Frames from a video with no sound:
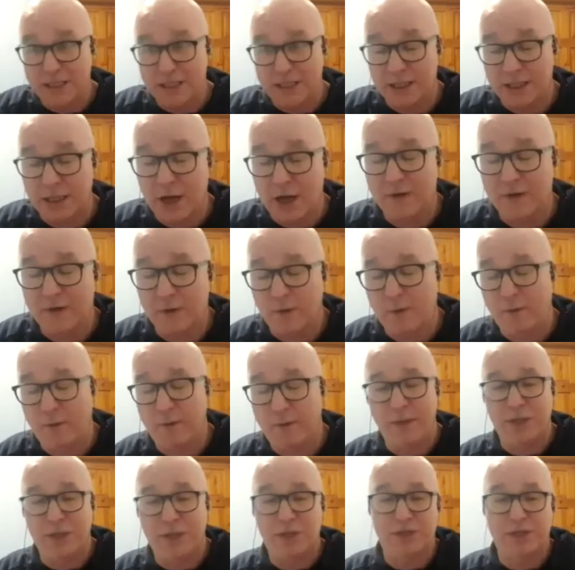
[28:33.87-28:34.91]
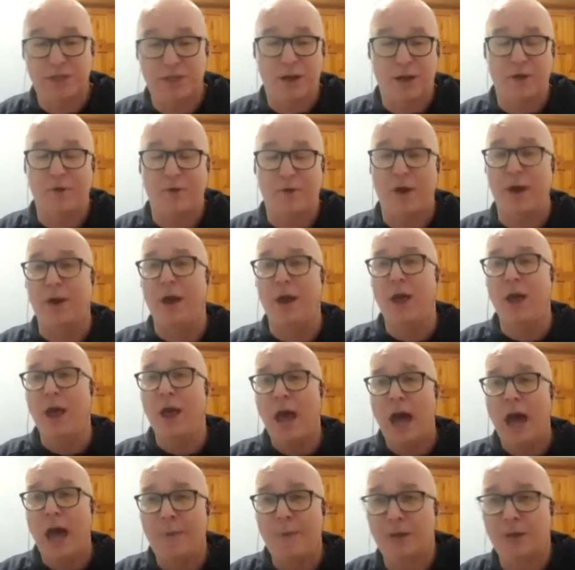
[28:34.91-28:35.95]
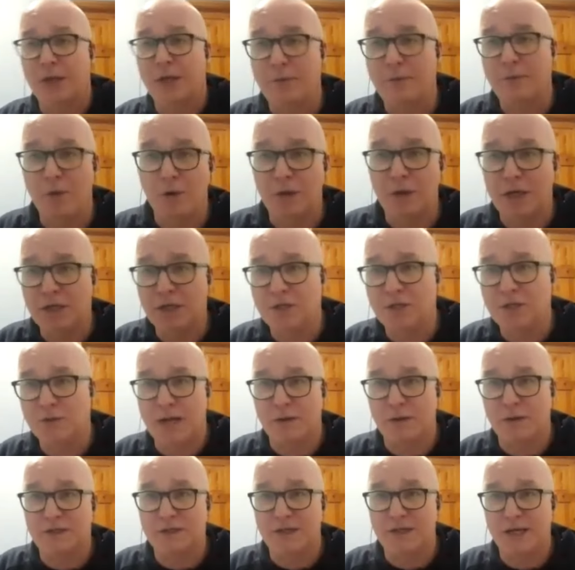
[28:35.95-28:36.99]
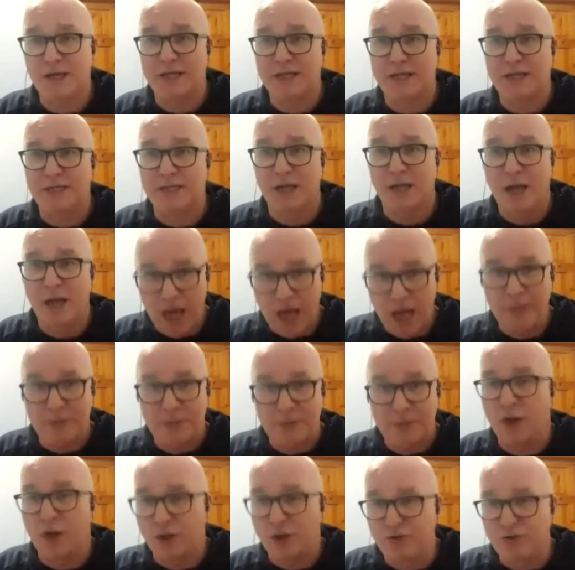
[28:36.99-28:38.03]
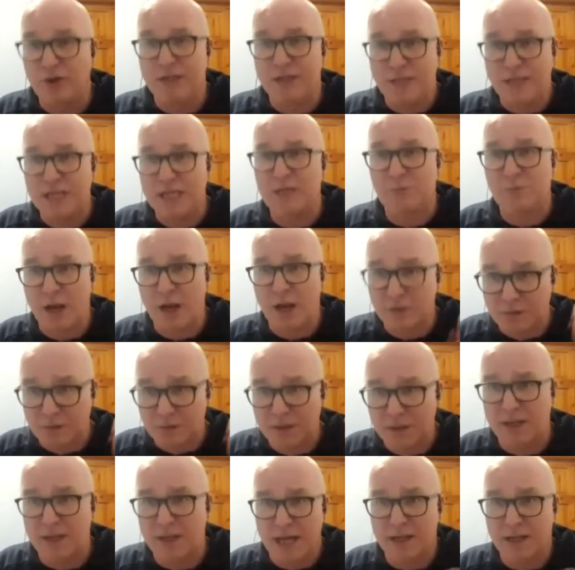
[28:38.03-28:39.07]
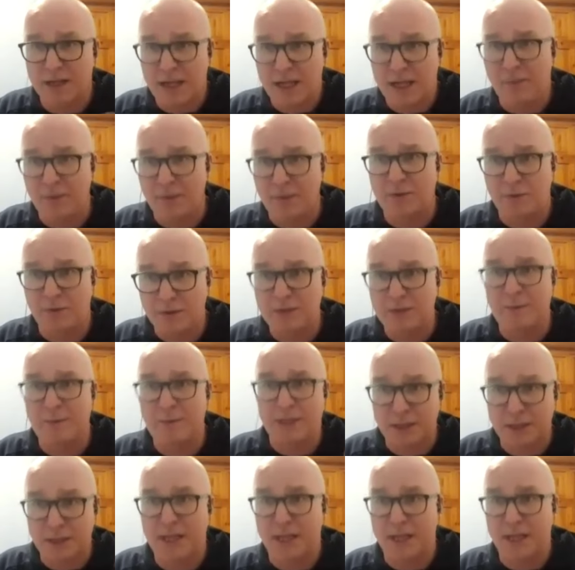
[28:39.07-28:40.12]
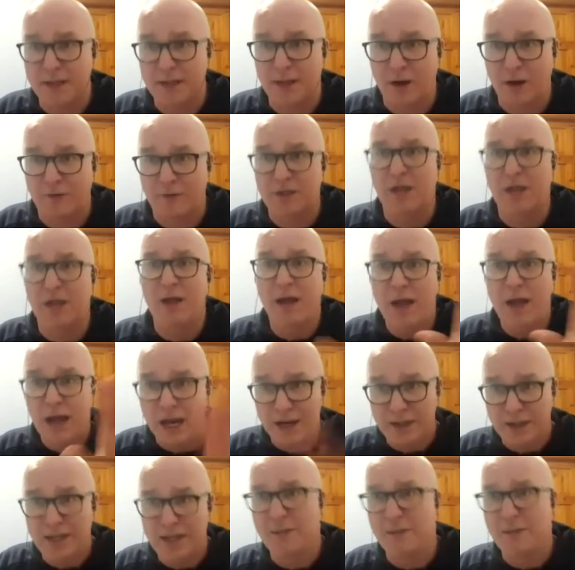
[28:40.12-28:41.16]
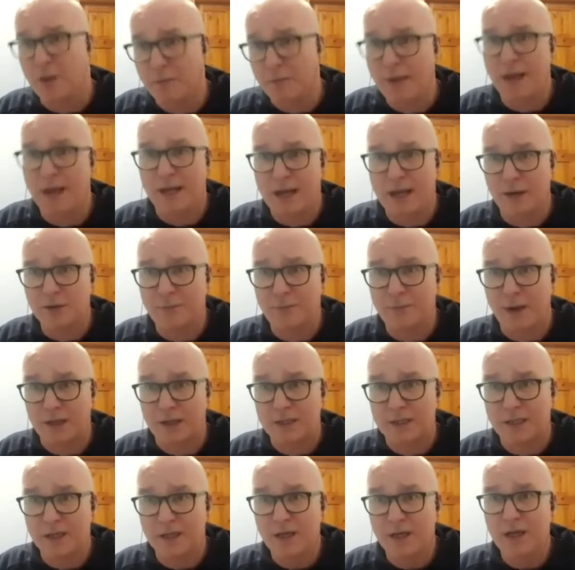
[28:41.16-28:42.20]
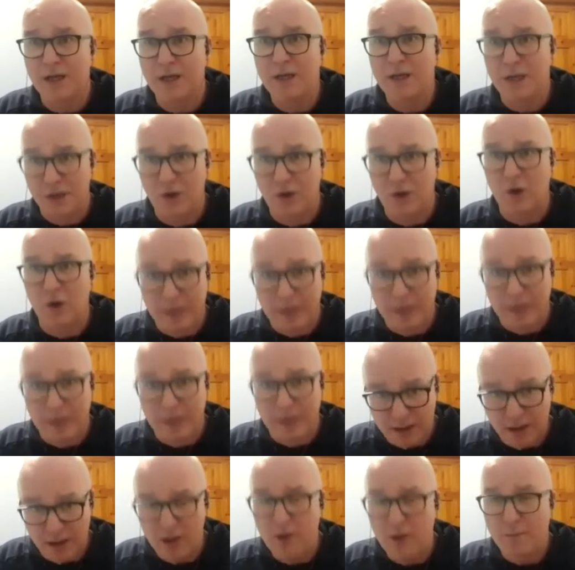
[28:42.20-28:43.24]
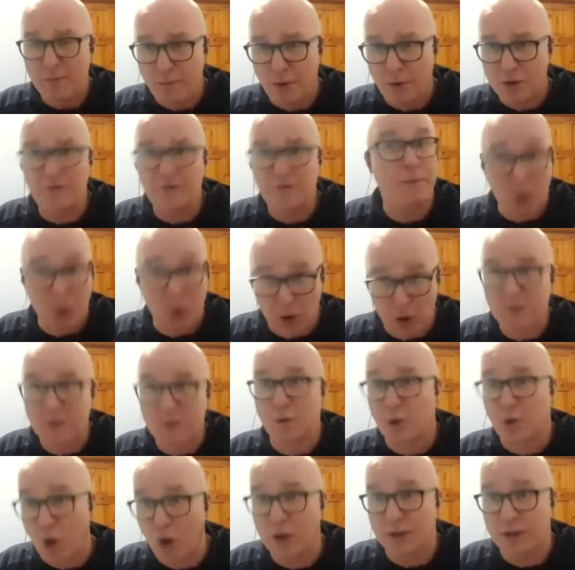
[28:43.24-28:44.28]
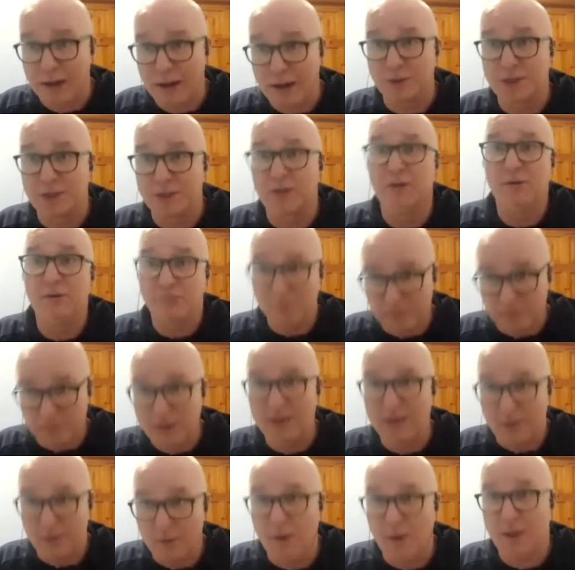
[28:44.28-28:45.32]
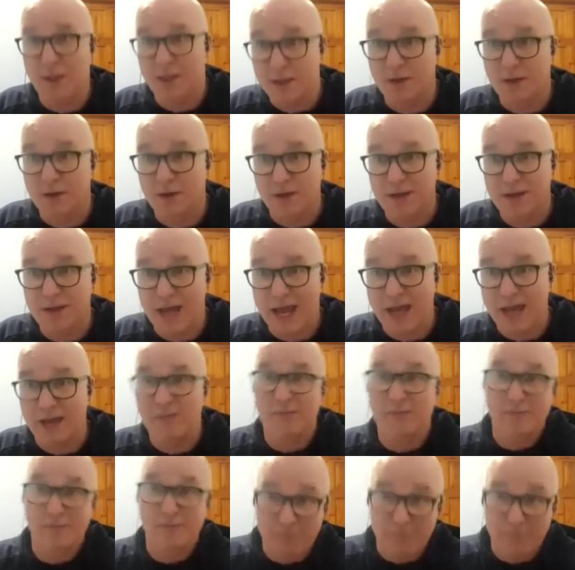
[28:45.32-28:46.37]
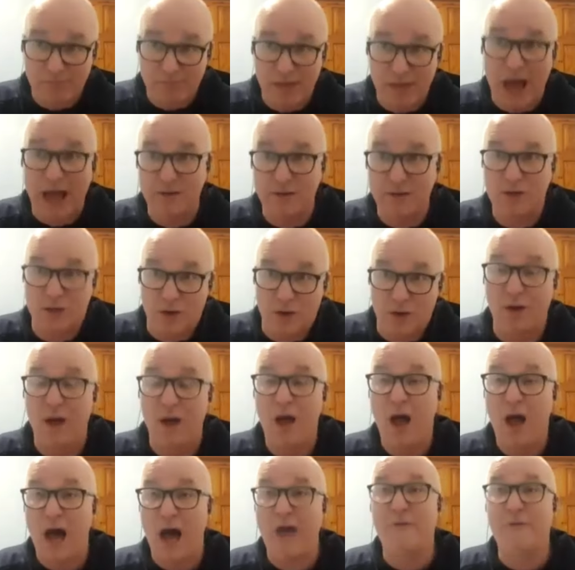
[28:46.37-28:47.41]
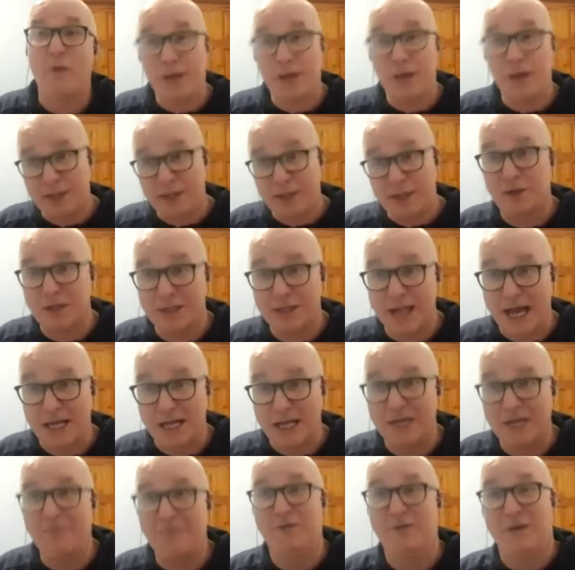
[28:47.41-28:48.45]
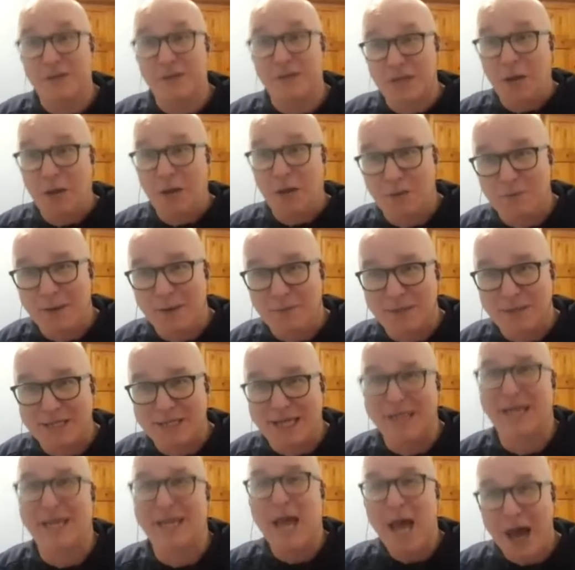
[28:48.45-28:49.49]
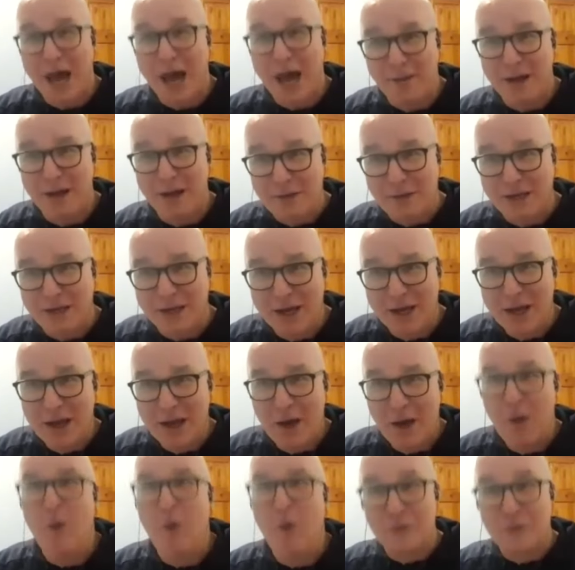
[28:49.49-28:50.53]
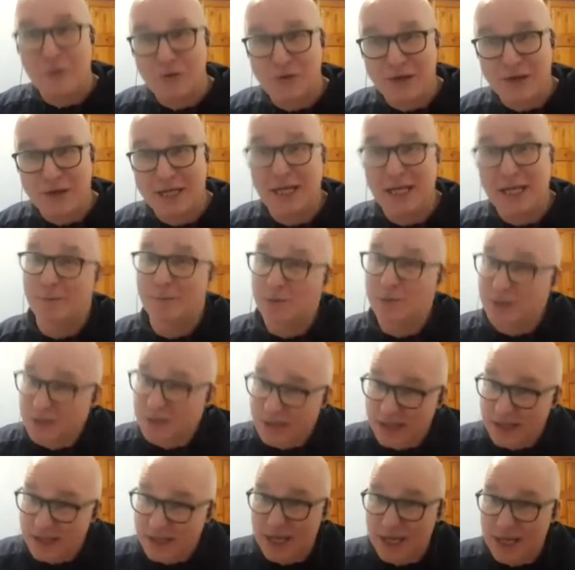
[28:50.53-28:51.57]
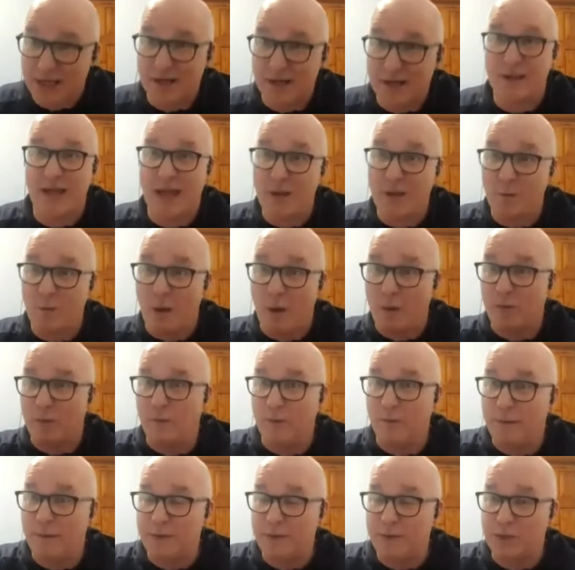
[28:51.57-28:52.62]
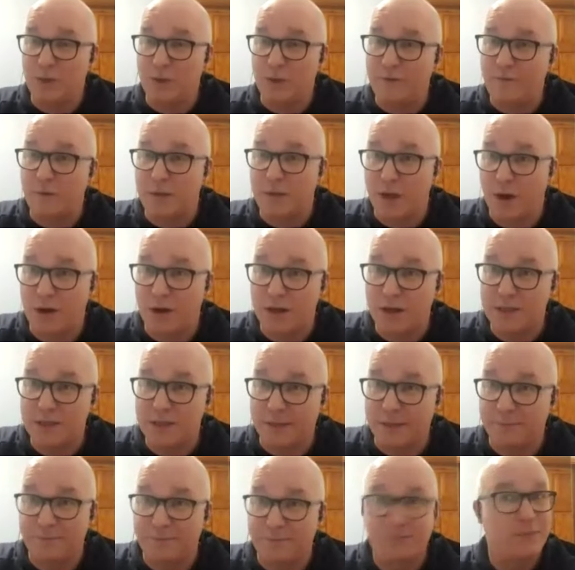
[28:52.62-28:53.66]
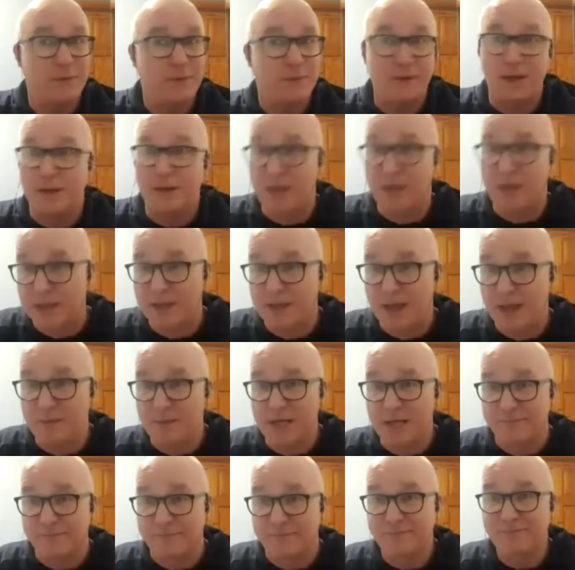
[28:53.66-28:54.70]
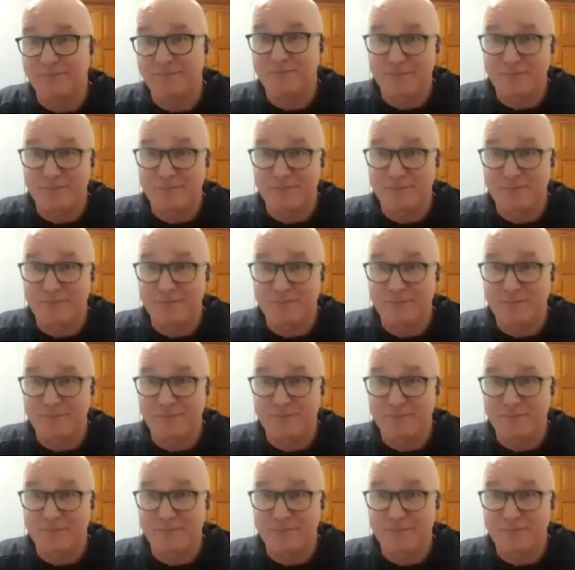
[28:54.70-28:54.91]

the what we mentioned earlier on about the Camogie in 2008, I was going to treat these players the exact same amount of respect as they deserved, and the same as their male counterparts. You know what I mean? Push for them, but also call them out when it wasn't a good day. And you know, I've always stuck to that, even at times yeah. some people think am I being overcritical? But at the end of the day, what would we be doing if it was a hurling team? the exact same yeah, thing. Absolutely.